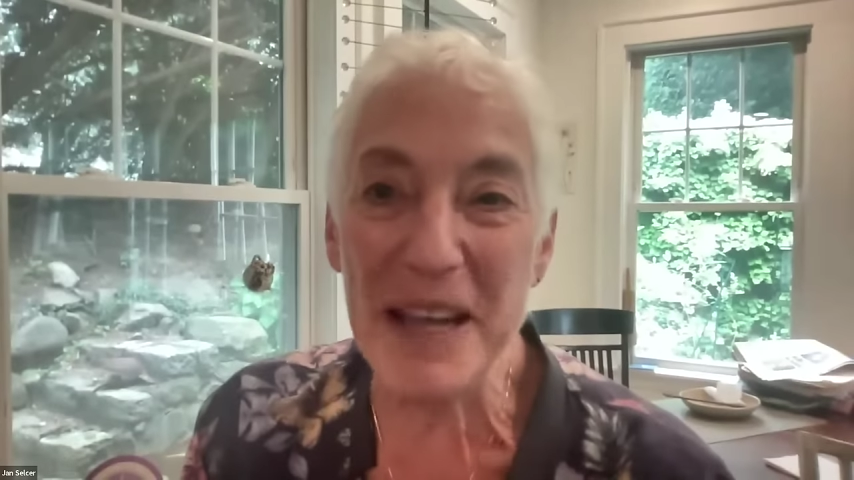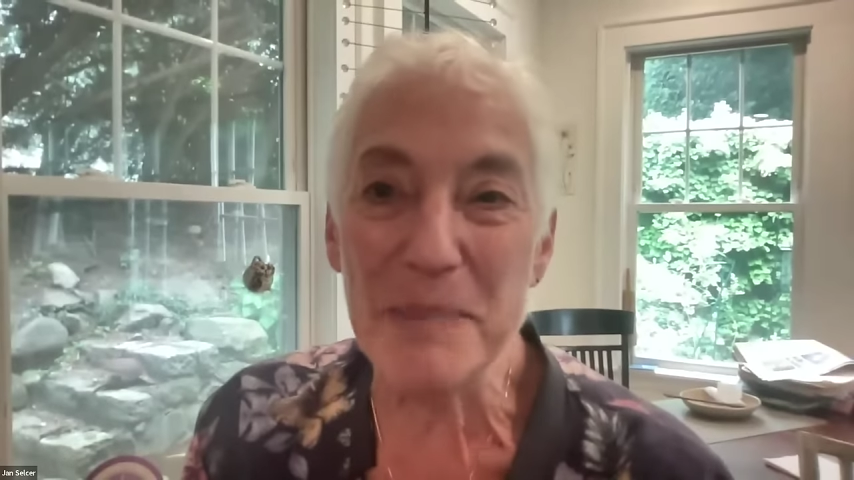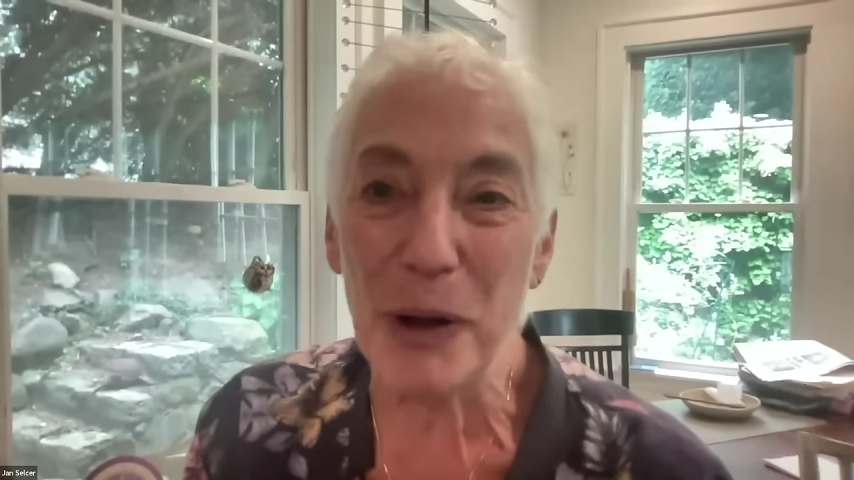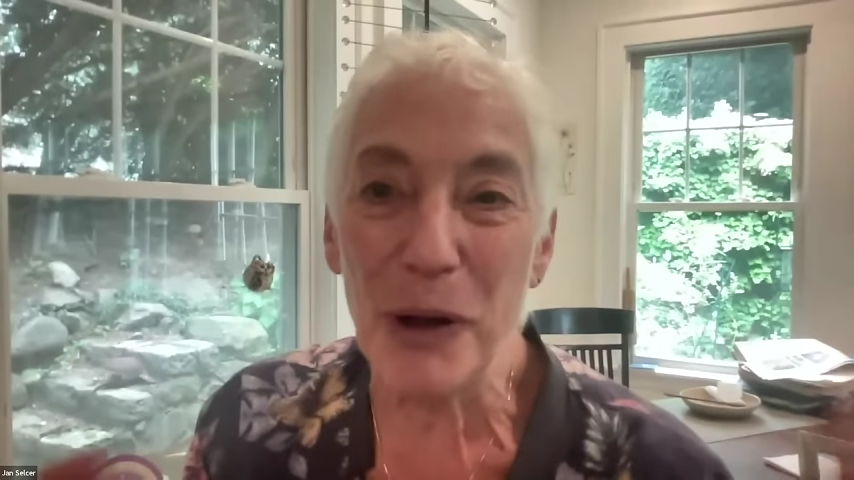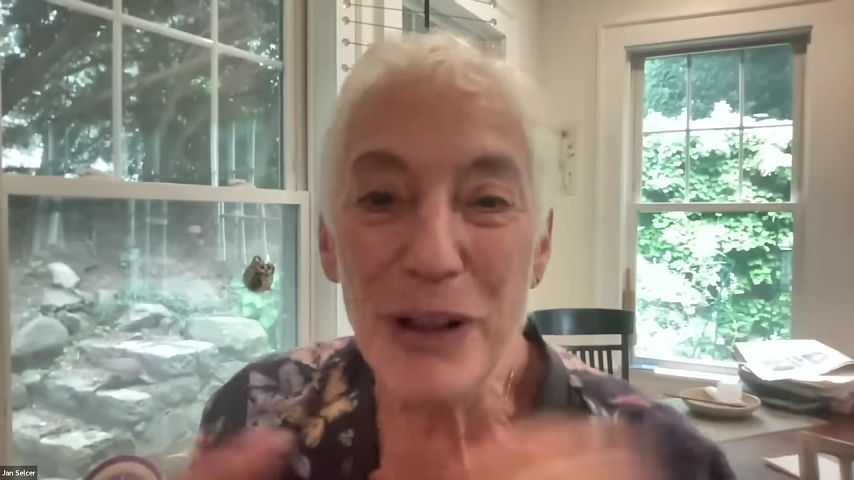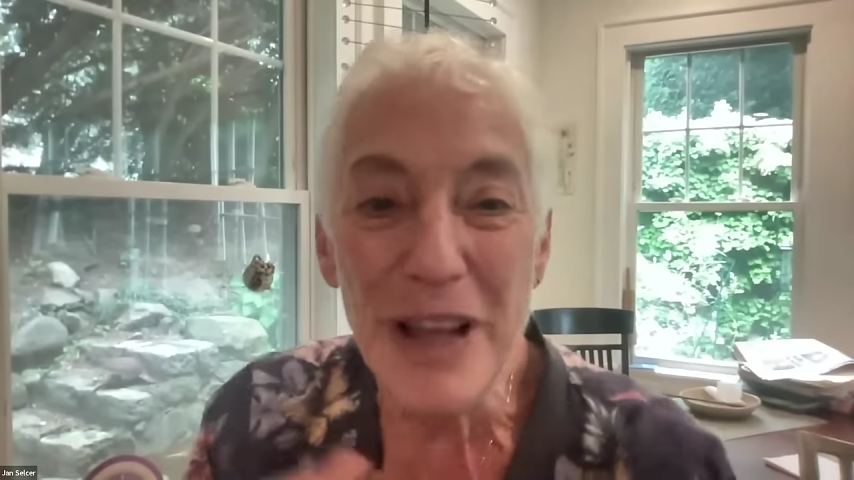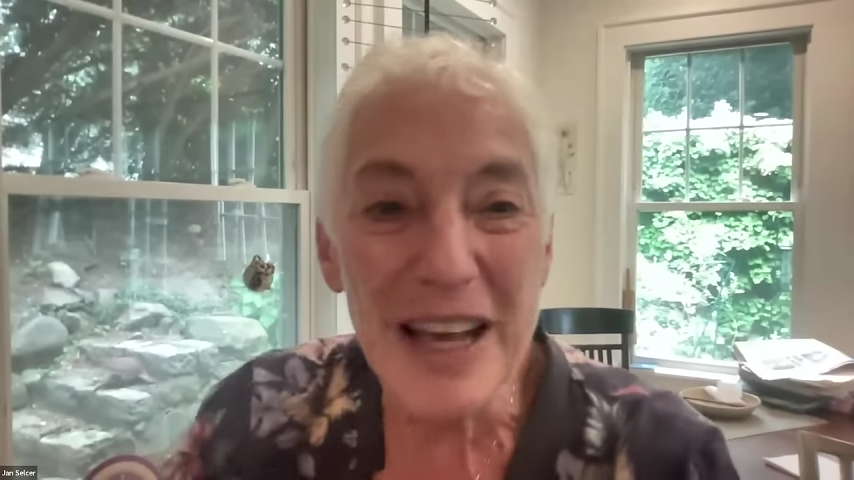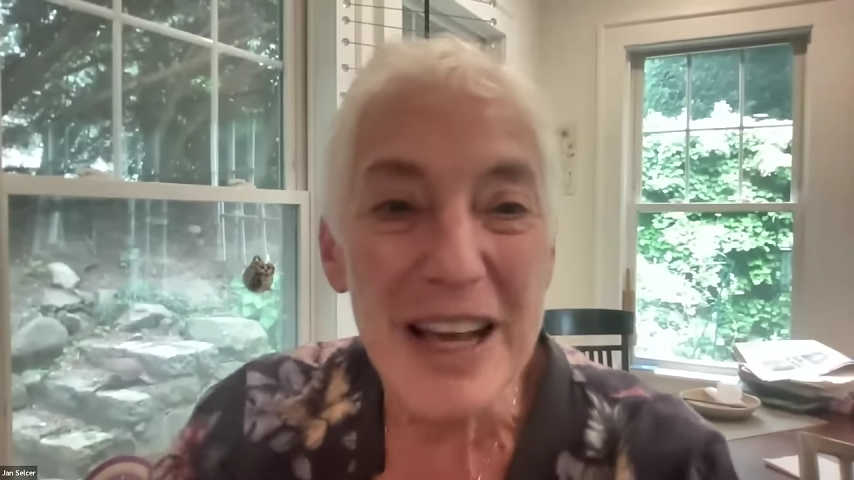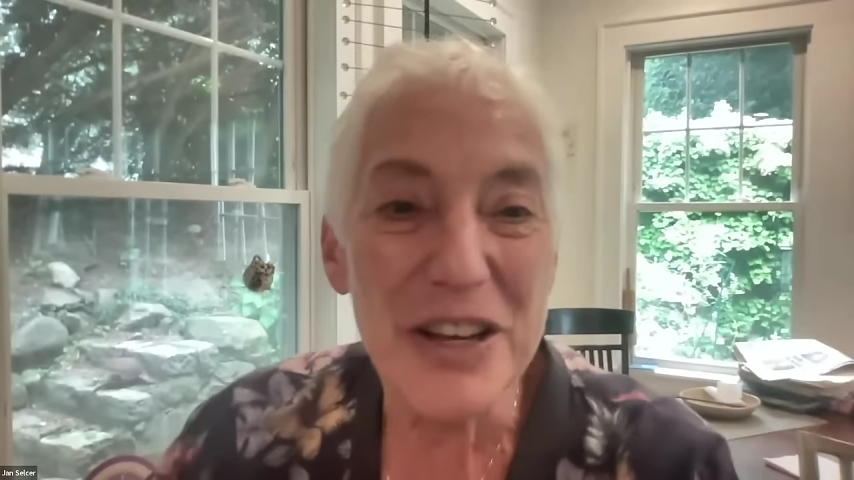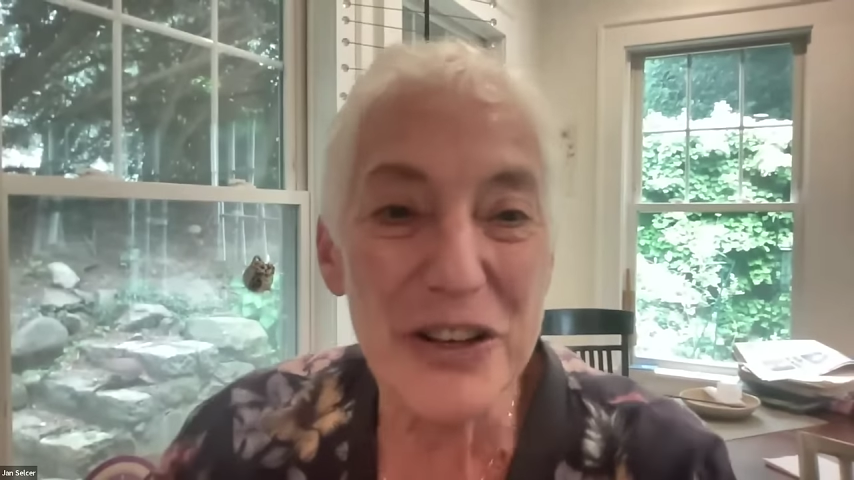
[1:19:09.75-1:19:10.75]
people
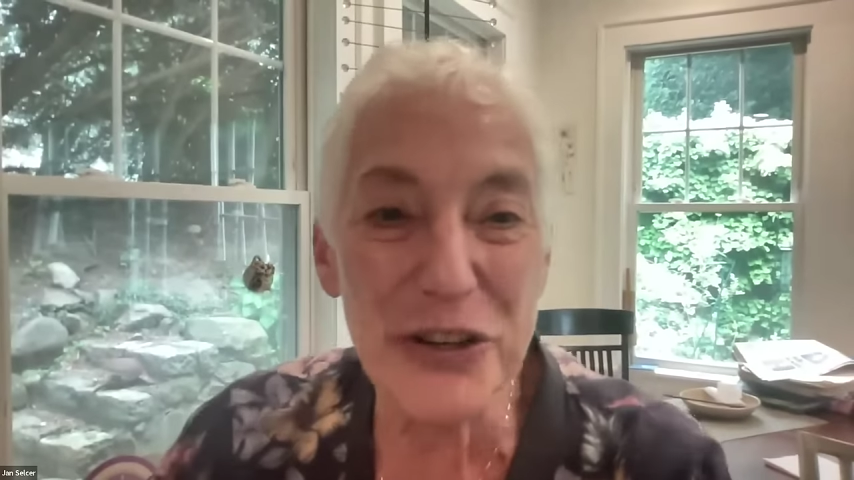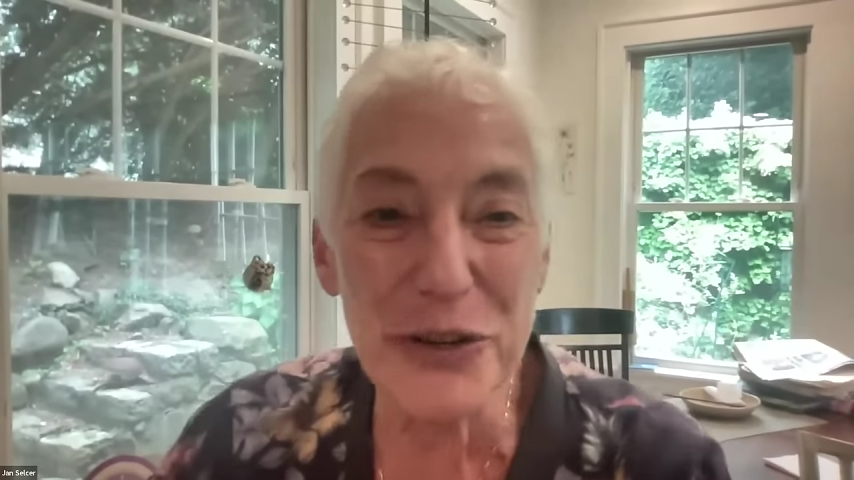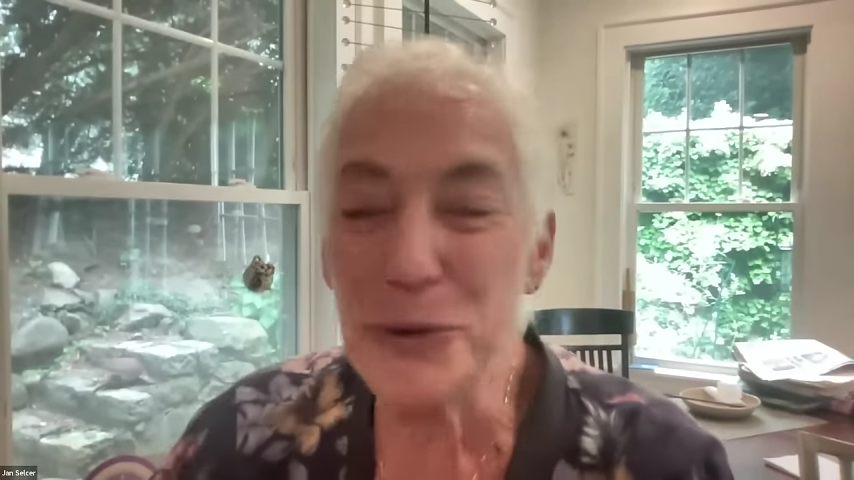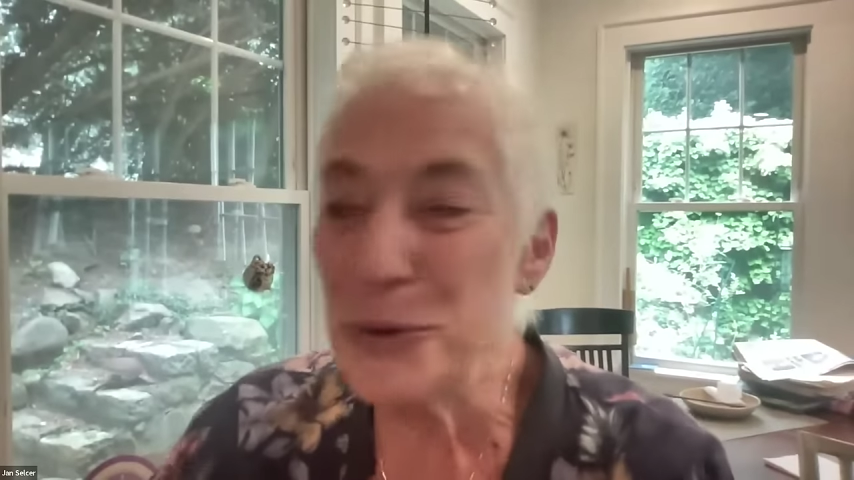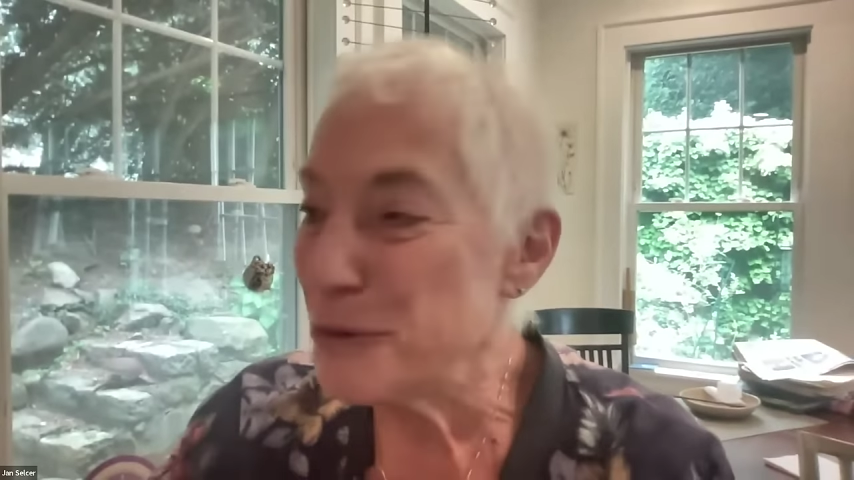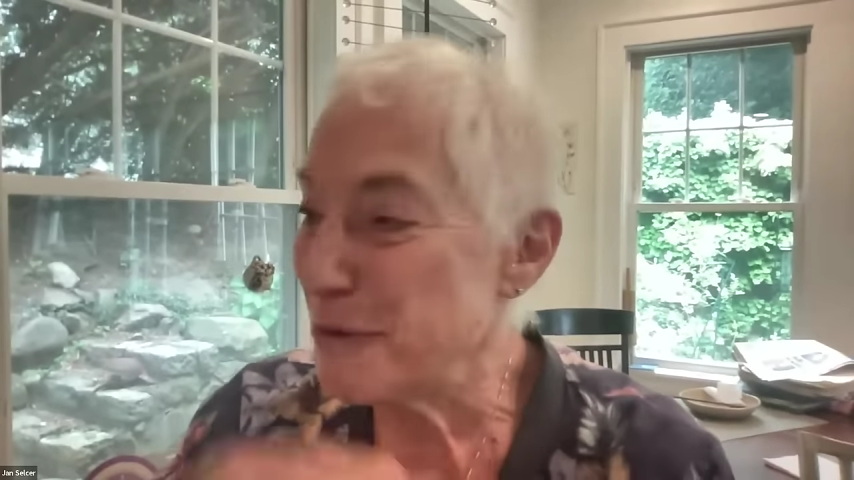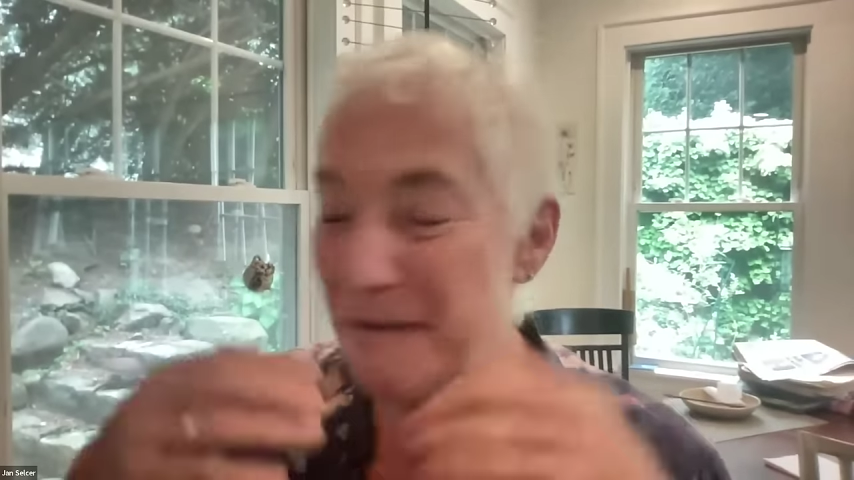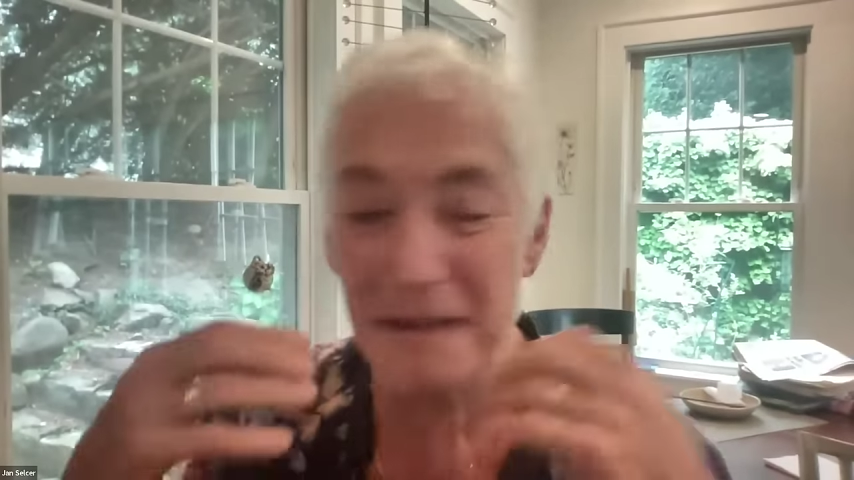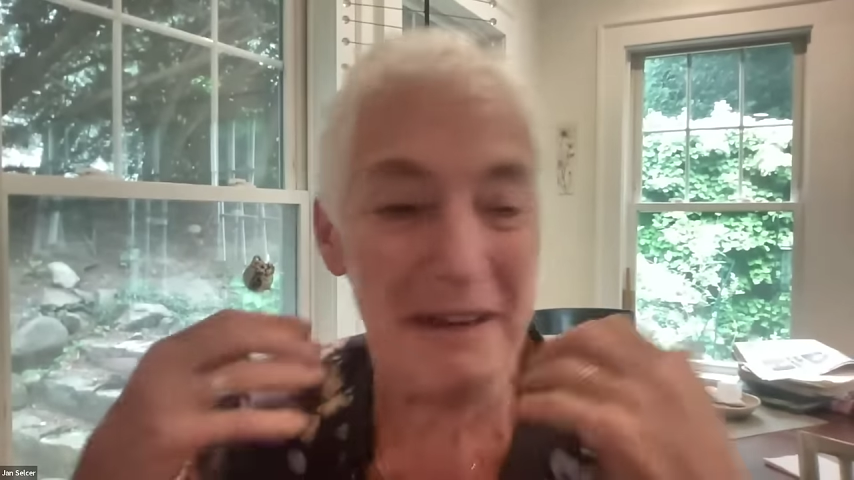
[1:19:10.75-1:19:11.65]
to